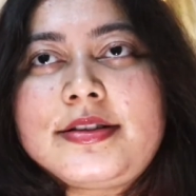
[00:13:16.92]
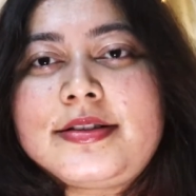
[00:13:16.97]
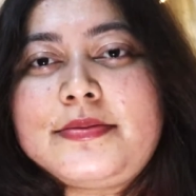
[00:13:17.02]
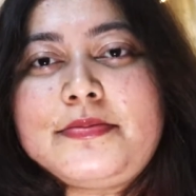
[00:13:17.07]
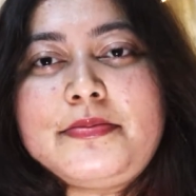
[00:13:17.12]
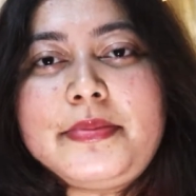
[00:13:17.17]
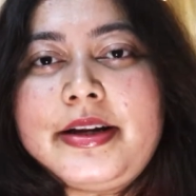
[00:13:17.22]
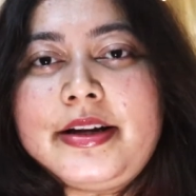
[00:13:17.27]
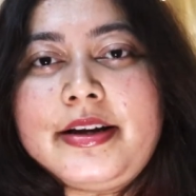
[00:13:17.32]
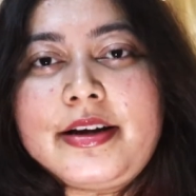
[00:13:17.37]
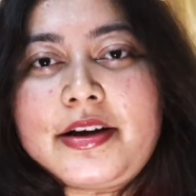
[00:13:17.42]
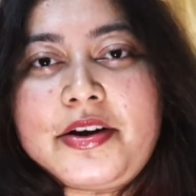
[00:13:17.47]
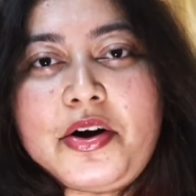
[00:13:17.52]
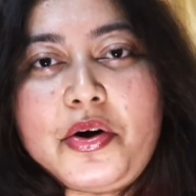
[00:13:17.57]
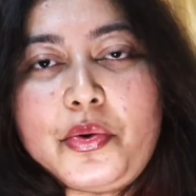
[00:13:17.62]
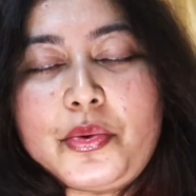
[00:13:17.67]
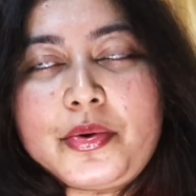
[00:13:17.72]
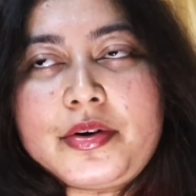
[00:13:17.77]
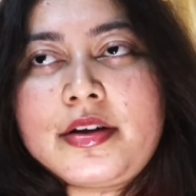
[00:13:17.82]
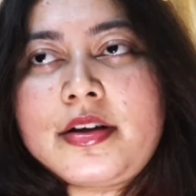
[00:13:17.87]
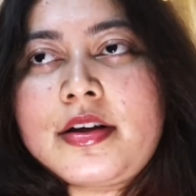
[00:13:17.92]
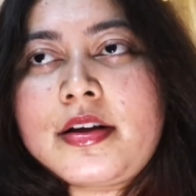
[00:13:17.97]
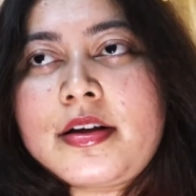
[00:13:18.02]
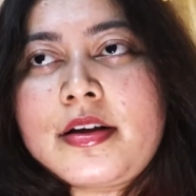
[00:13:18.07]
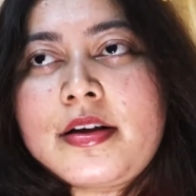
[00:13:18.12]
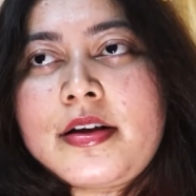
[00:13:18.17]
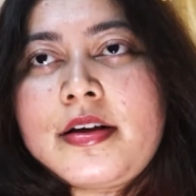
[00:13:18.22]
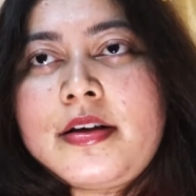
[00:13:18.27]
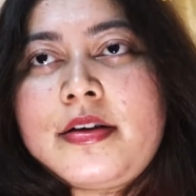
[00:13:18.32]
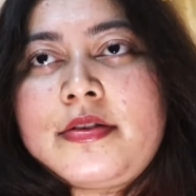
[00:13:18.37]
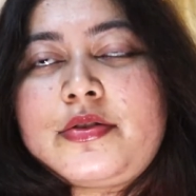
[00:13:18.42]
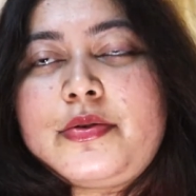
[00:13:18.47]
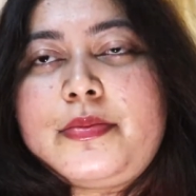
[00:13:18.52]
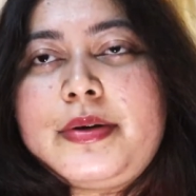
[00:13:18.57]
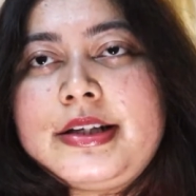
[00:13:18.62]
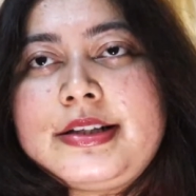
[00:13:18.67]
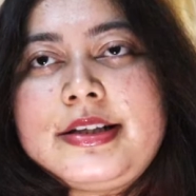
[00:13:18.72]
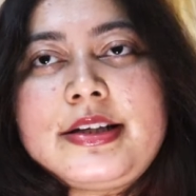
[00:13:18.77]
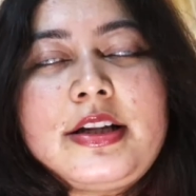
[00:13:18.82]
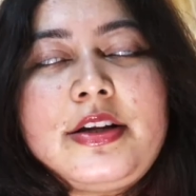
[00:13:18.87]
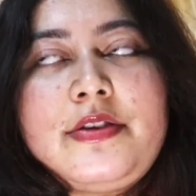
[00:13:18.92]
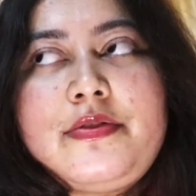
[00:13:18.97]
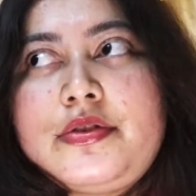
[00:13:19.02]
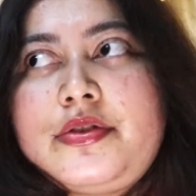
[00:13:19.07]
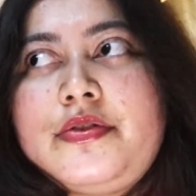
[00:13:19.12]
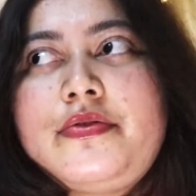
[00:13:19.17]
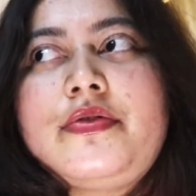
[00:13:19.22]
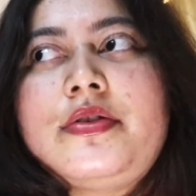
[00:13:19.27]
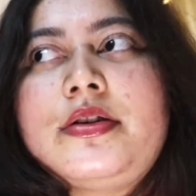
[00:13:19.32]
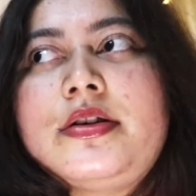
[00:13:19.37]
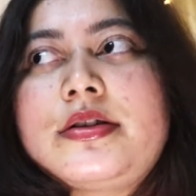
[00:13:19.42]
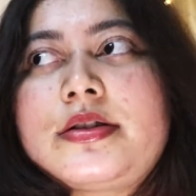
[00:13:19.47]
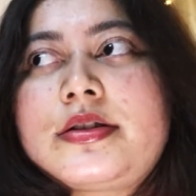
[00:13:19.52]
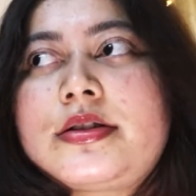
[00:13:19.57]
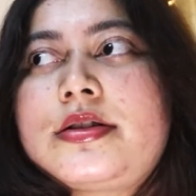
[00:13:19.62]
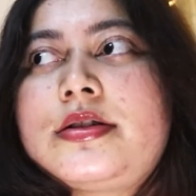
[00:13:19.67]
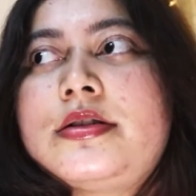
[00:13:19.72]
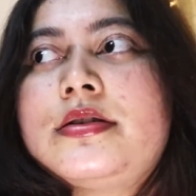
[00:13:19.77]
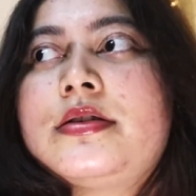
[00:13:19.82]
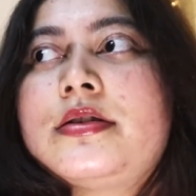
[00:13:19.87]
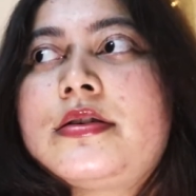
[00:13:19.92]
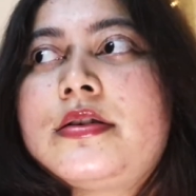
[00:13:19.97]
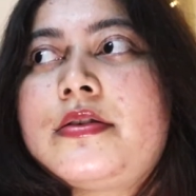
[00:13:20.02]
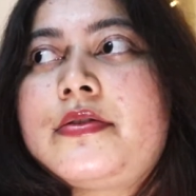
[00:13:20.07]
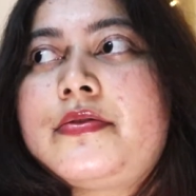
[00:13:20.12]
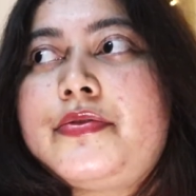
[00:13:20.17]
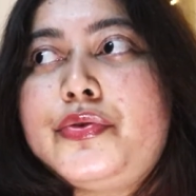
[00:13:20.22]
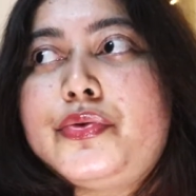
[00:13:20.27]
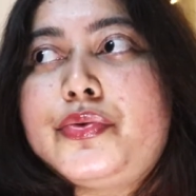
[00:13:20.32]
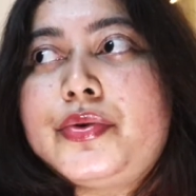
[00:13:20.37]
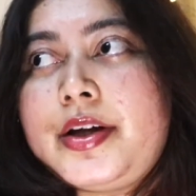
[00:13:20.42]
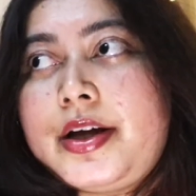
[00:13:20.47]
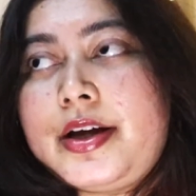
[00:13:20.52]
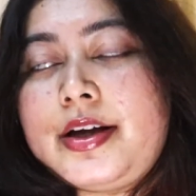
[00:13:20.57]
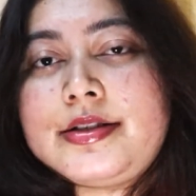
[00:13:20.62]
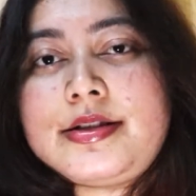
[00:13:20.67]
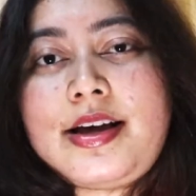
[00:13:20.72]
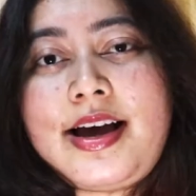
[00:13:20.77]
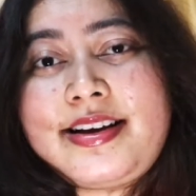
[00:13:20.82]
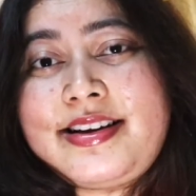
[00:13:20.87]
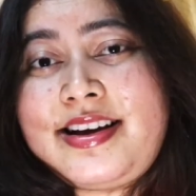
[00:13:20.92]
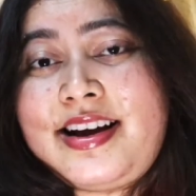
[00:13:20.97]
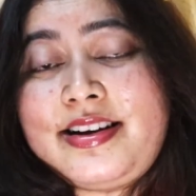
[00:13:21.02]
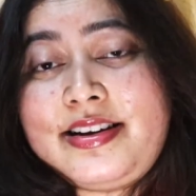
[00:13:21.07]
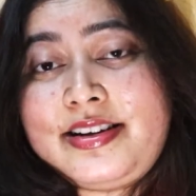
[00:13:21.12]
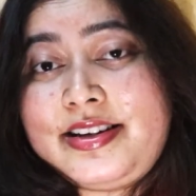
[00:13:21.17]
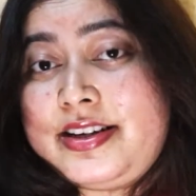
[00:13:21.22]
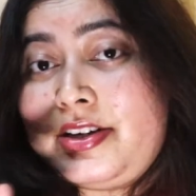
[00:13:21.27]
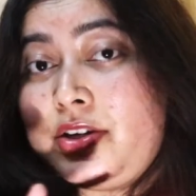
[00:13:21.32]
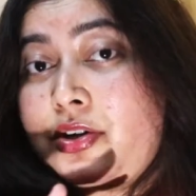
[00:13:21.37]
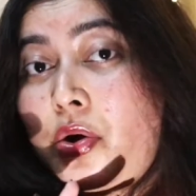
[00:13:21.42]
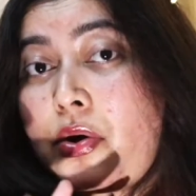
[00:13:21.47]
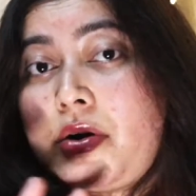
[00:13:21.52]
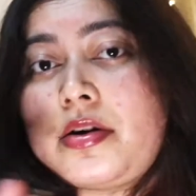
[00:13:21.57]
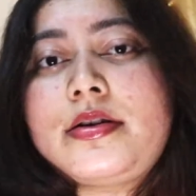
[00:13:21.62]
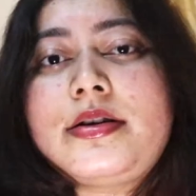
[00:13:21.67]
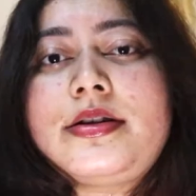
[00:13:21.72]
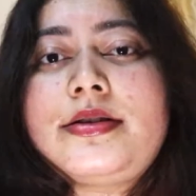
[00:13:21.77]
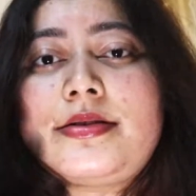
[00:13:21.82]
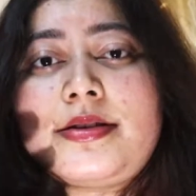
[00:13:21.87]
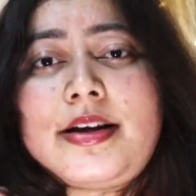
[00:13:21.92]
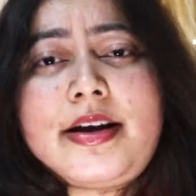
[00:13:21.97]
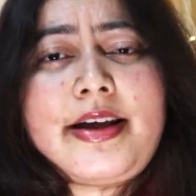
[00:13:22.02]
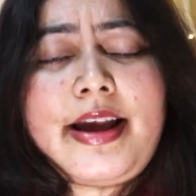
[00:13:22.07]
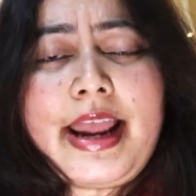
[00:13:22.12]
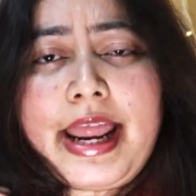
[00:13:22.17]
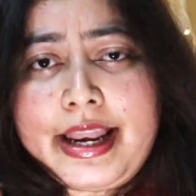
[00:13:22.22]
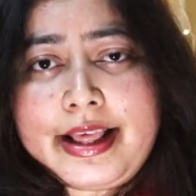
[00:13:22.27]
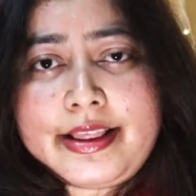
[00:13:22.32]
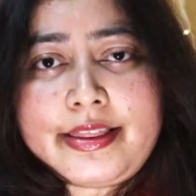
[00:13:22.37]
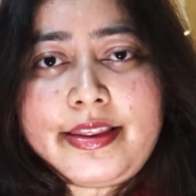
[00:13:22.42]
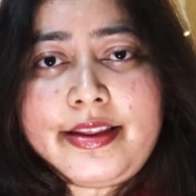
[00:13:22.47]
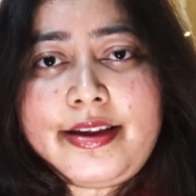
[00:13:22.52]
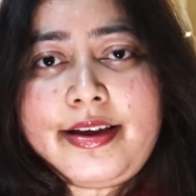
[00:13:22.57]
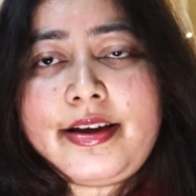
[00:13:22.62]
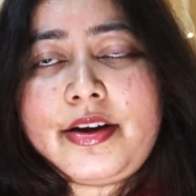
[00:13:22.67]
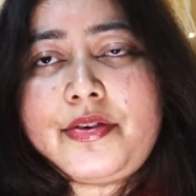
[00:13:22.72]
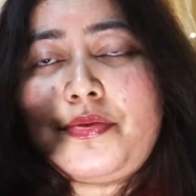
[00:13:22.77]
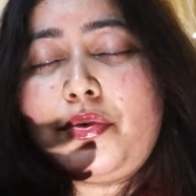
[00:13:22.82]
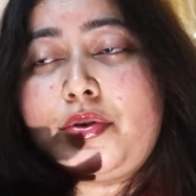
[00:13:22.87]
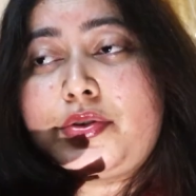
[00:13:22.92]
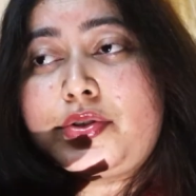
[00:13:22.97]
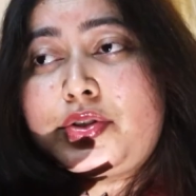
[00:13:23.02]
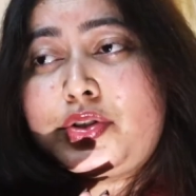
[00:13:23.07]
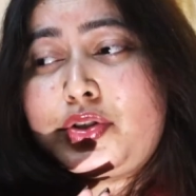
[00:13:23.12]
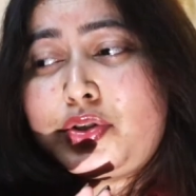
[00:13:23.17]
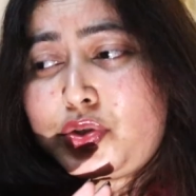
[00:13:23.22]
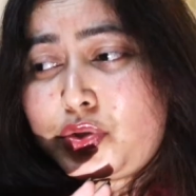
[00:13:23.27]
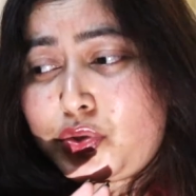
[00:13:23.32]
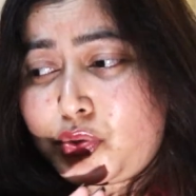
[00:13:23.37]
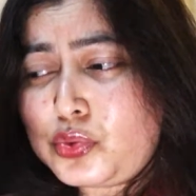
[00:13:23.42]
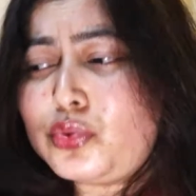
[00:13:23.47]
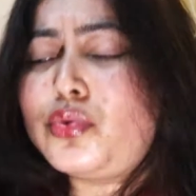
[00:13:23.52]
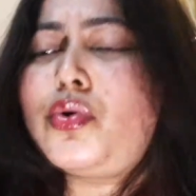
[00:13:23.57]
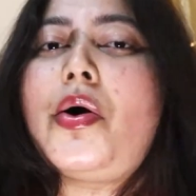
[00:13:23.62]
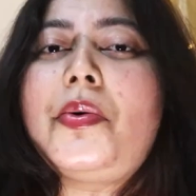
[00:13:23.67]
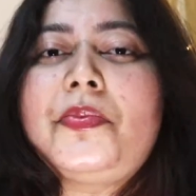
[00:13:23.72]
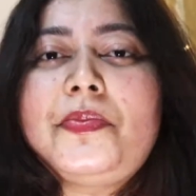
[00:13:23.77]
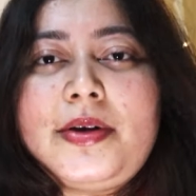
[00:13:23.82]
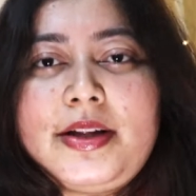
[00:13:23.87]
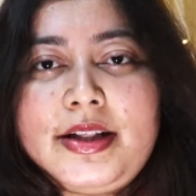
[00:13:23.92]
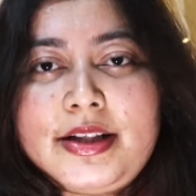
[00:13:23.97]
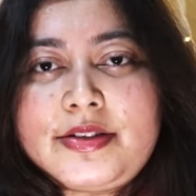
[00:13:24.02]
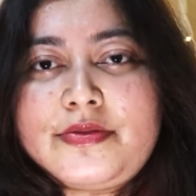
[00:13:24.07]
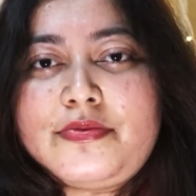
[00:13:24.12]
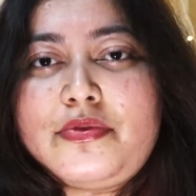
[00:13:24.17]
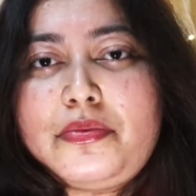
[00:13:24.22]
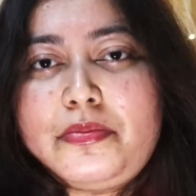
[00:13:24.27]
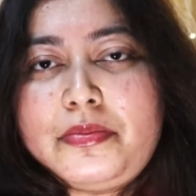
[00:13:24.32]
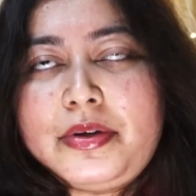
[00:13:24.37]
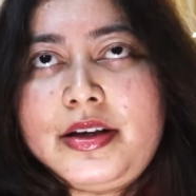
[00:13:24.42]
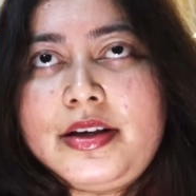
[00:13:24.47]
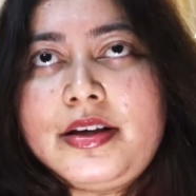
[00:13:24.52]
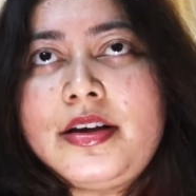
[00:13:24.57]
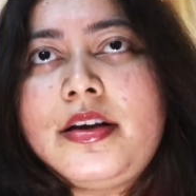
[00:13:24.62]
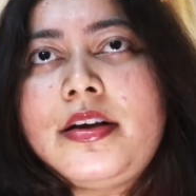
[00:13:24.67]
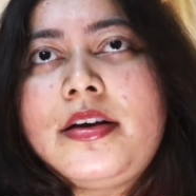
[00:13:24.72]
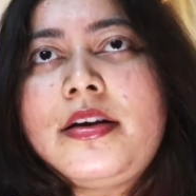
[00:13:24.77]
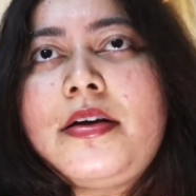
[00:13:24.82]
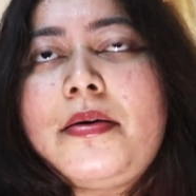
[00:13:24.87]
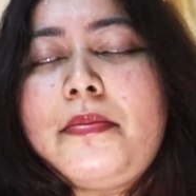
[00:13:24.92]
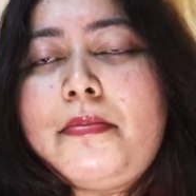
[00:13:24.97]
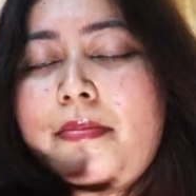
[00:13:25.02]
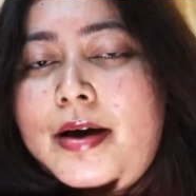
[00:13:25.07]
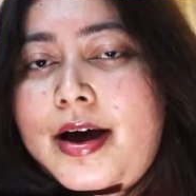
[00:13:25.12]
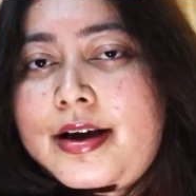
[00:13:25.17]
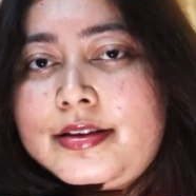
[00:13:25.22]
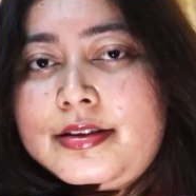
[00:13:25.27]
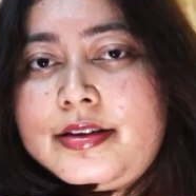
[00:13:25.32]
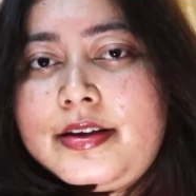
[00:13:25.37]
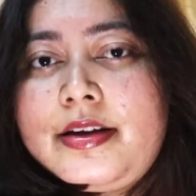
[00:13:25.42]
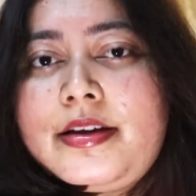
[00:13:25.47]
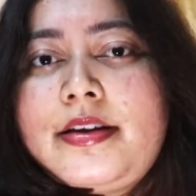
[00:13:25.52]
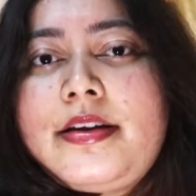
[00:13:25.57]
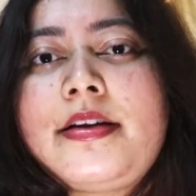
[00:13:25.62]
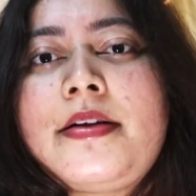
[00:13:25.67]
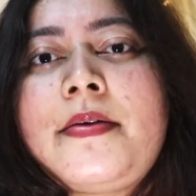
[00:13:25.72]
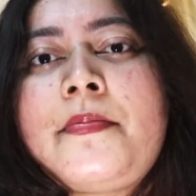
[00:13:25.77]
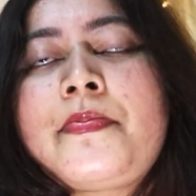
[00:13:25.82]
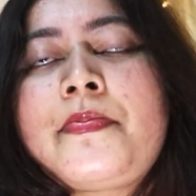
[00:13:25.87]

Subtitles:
made an account. So basically for the first few days I did not understand anything. It was too complex for me back then.